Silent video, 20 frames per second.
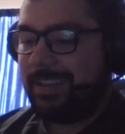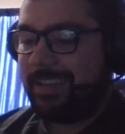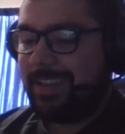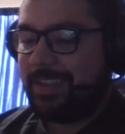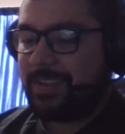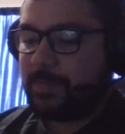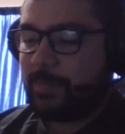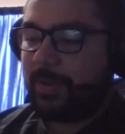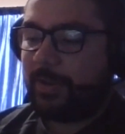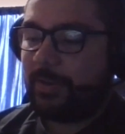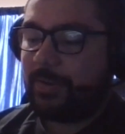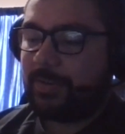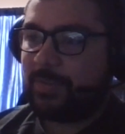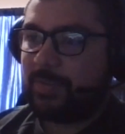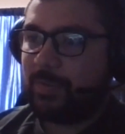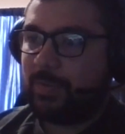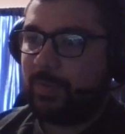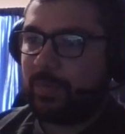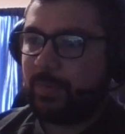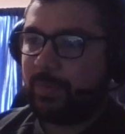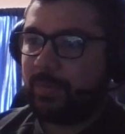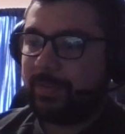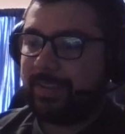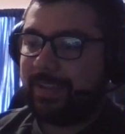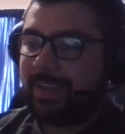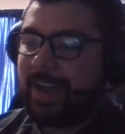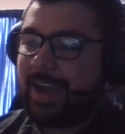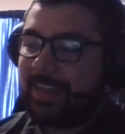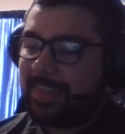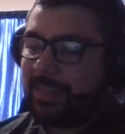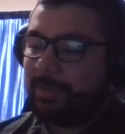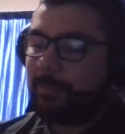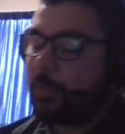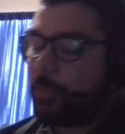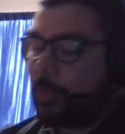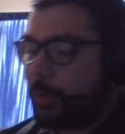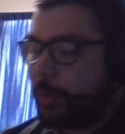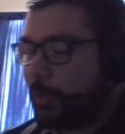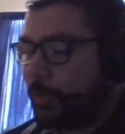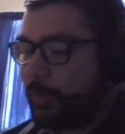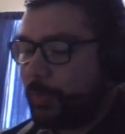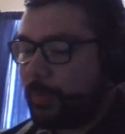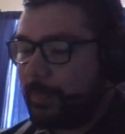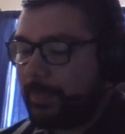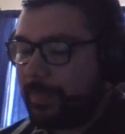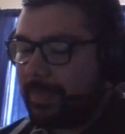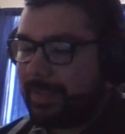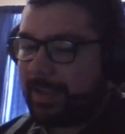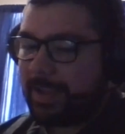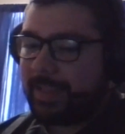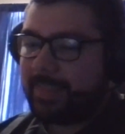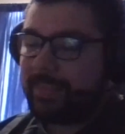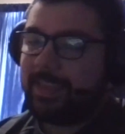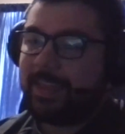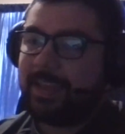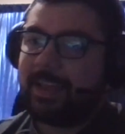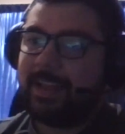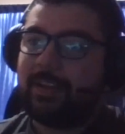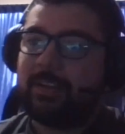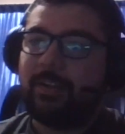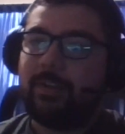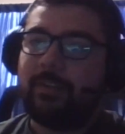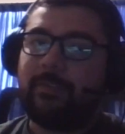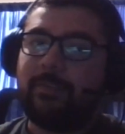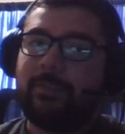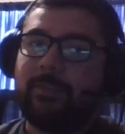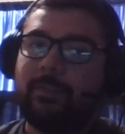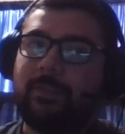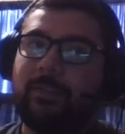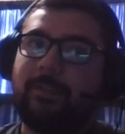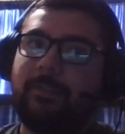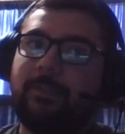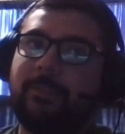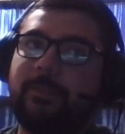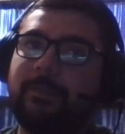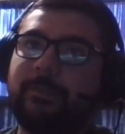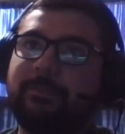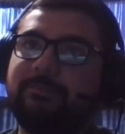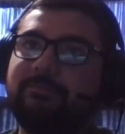It's better to guide them through at the end of